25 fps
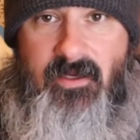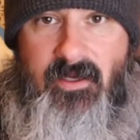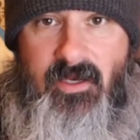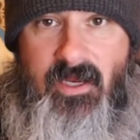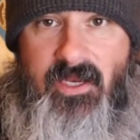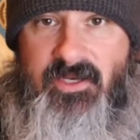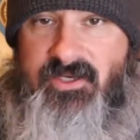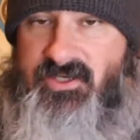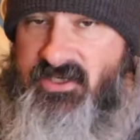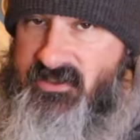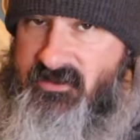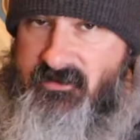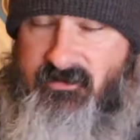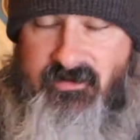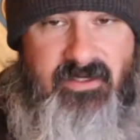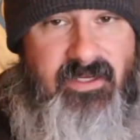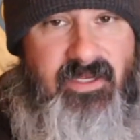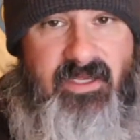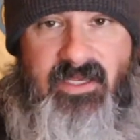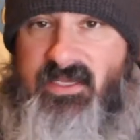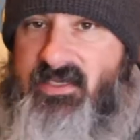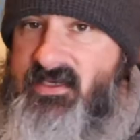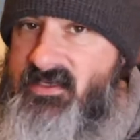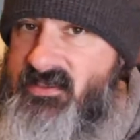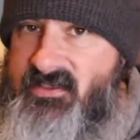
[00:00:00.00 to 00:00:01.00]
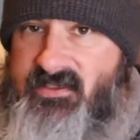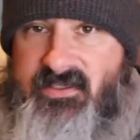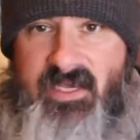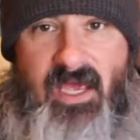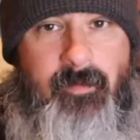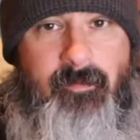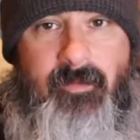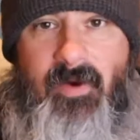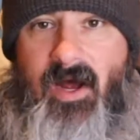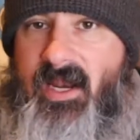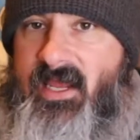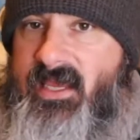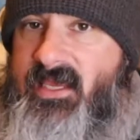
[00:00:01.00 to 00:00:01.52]
and just
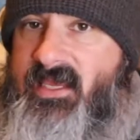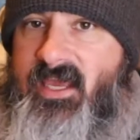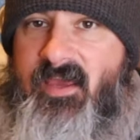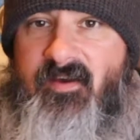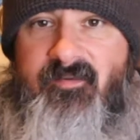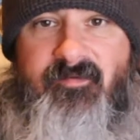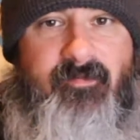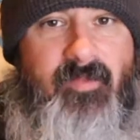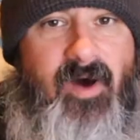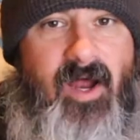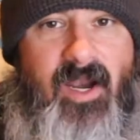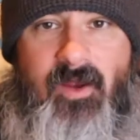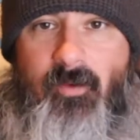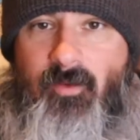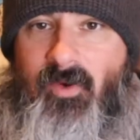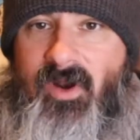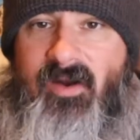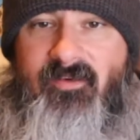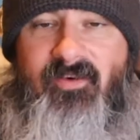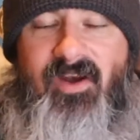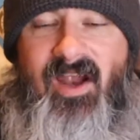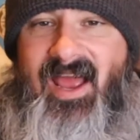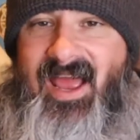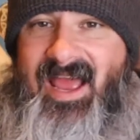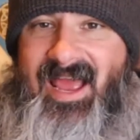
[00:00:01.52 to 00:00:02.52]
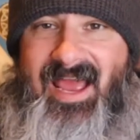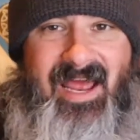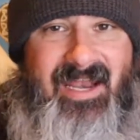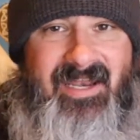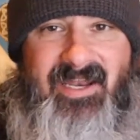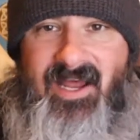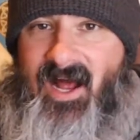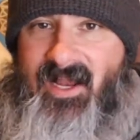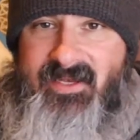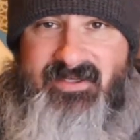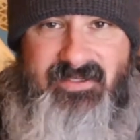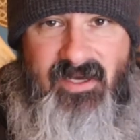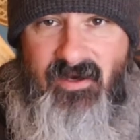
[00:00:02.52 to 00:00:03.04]
send money, give money, whatever, and
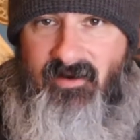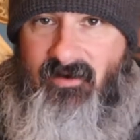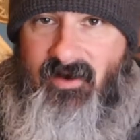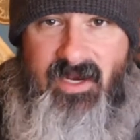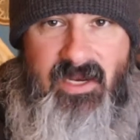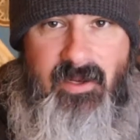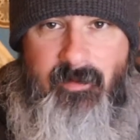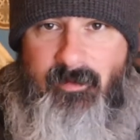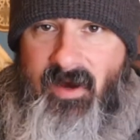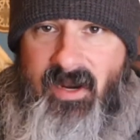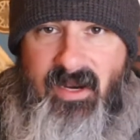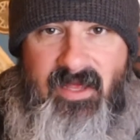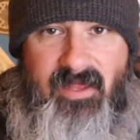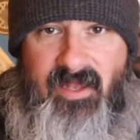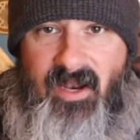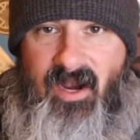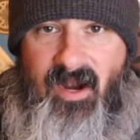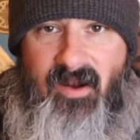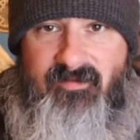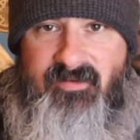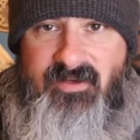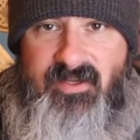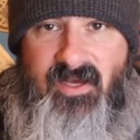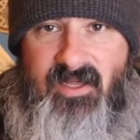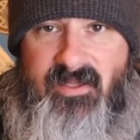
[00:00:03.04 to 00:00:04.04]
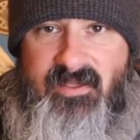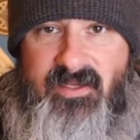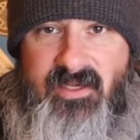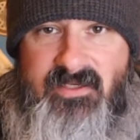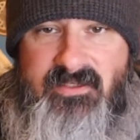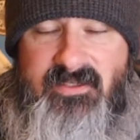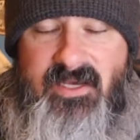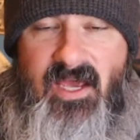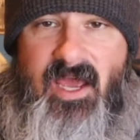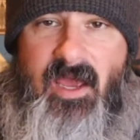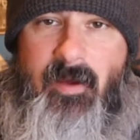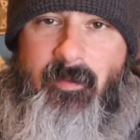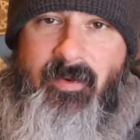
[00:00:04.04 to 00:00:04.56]
not tell anybody that I've done
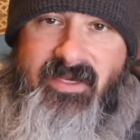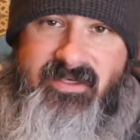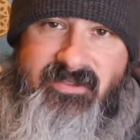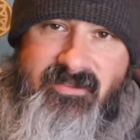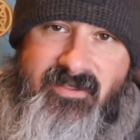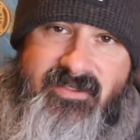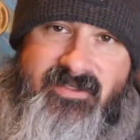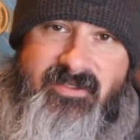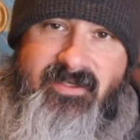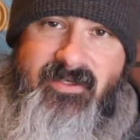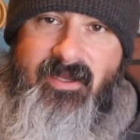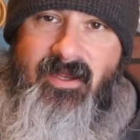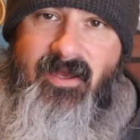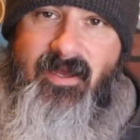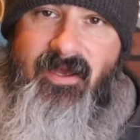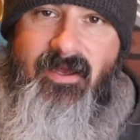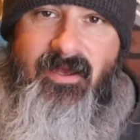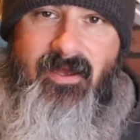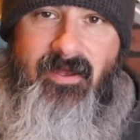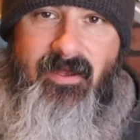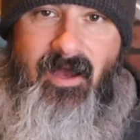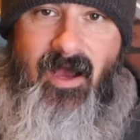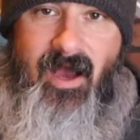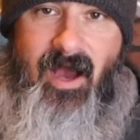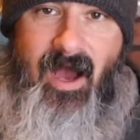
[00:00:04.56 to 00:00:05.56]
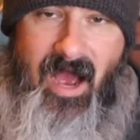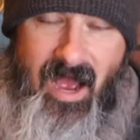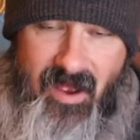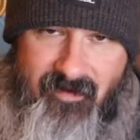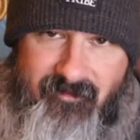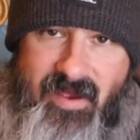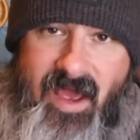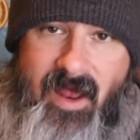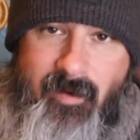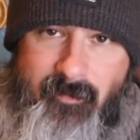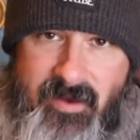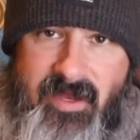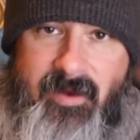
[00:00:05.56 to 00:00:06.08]
this. Because listen, I've
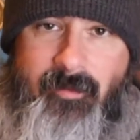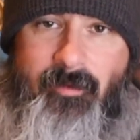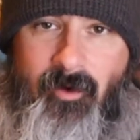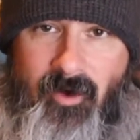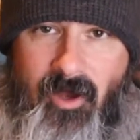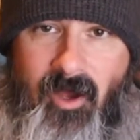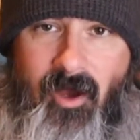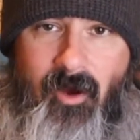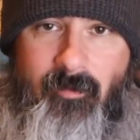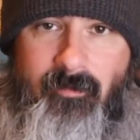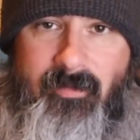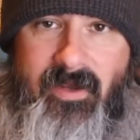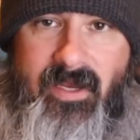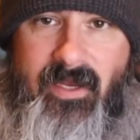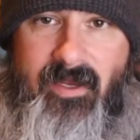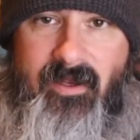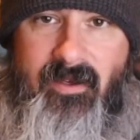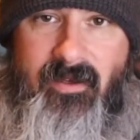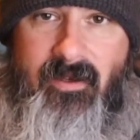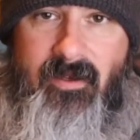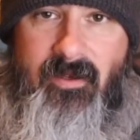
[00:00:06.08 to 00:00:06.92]
had people help me,